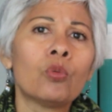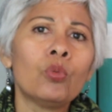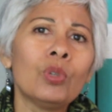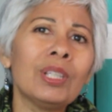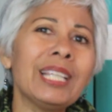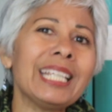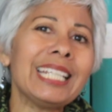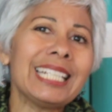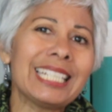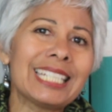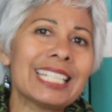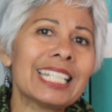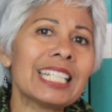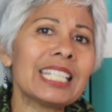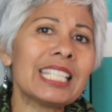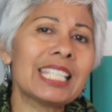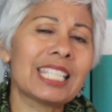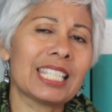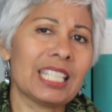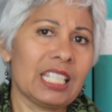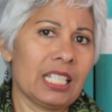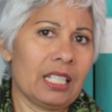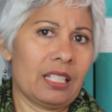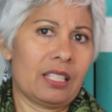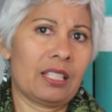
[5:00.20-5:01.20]
really did
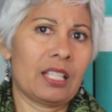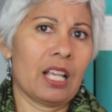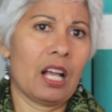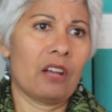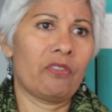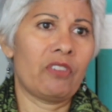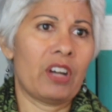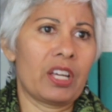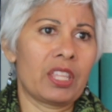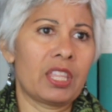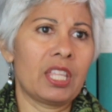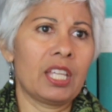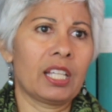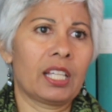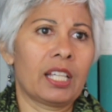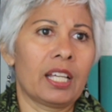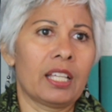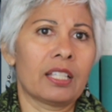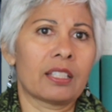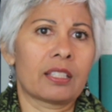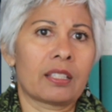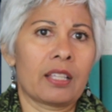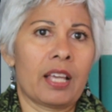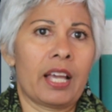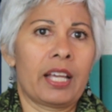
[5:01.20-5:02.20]
see itself, I think,
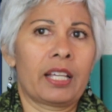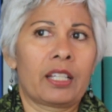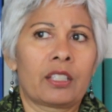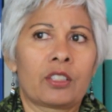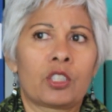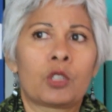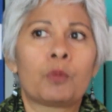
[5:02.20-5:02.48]
as like